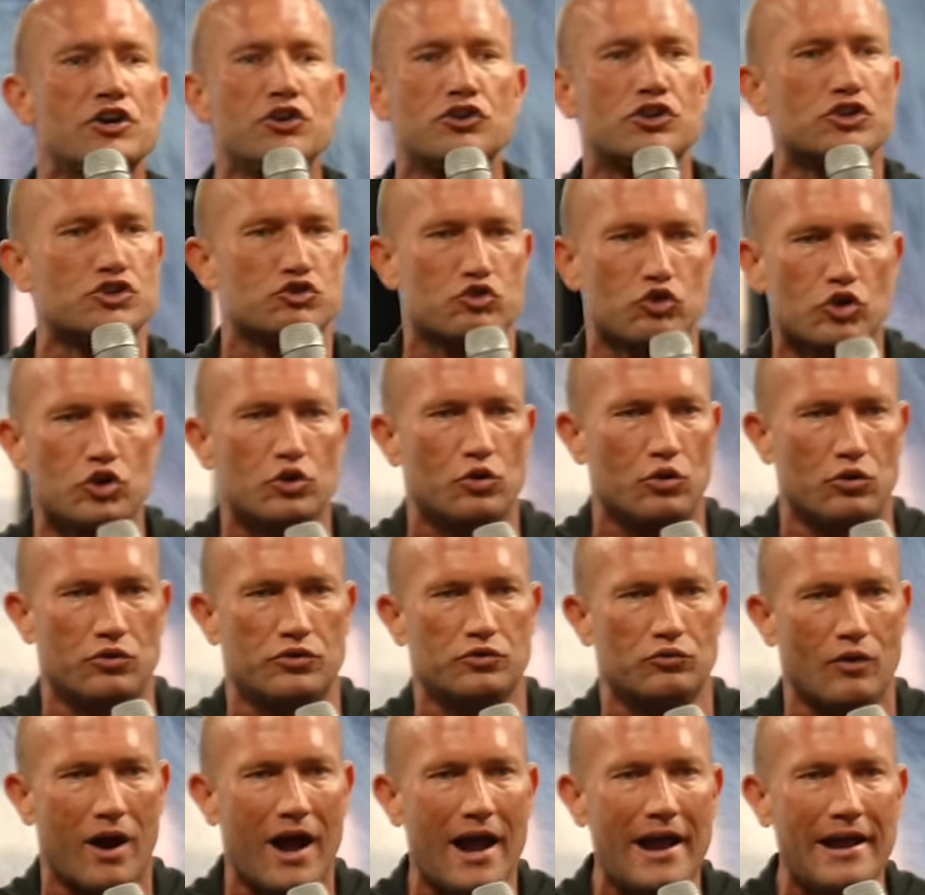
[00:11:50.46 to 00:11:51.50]
you the
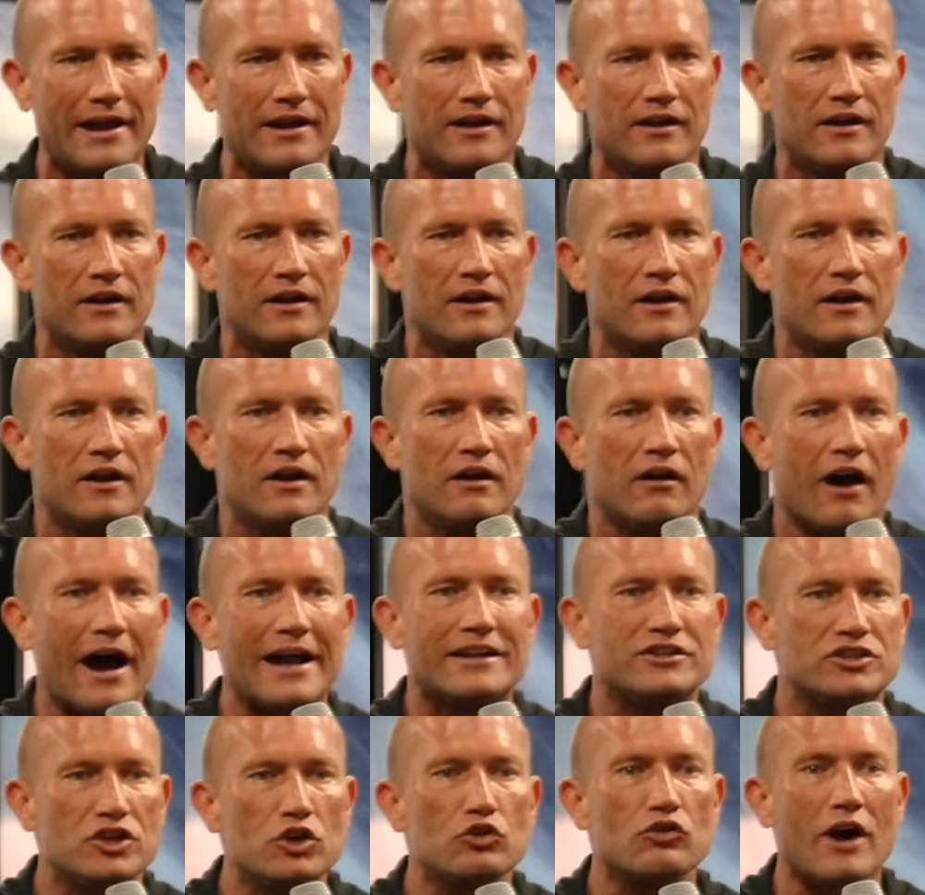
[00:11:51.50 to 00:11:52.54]
truth, right?
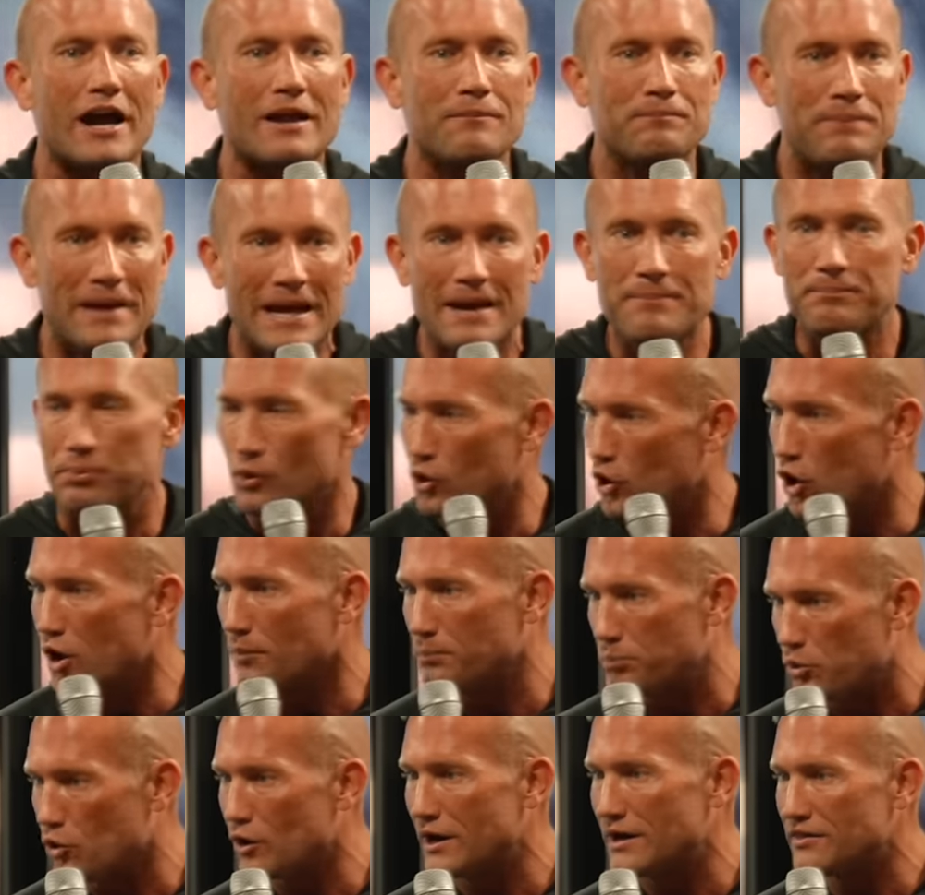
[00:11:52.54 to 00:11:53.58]
Like, dude, like, people are
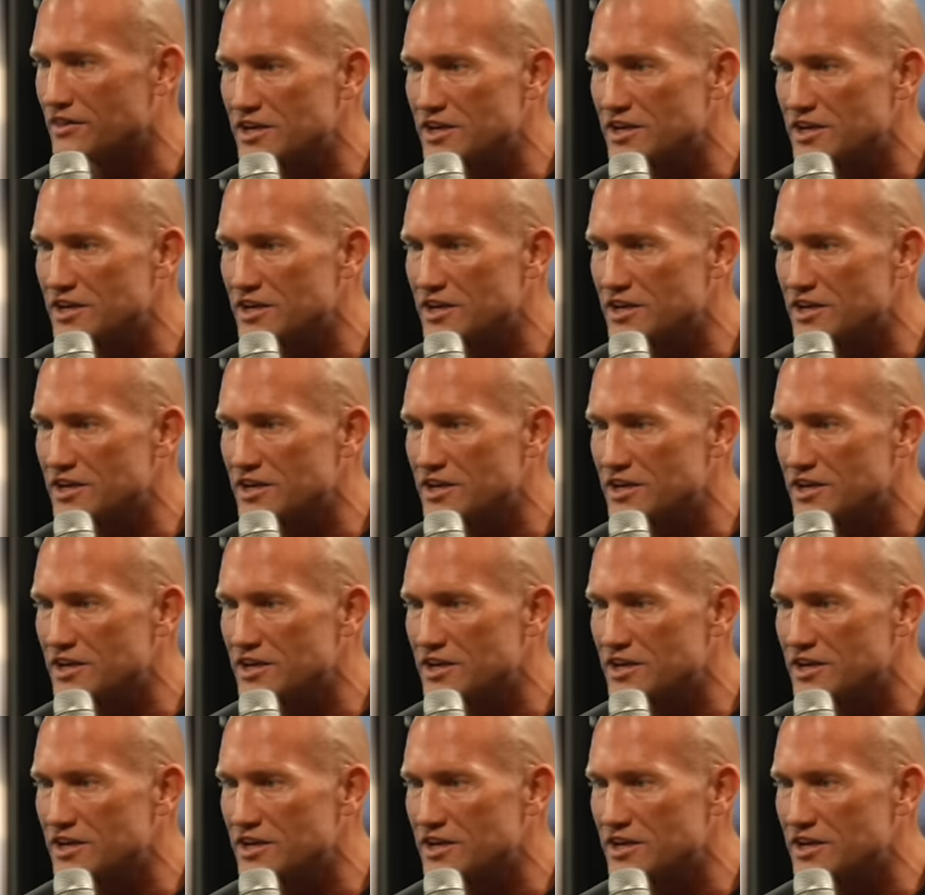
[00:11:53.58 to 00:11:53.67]
pretty,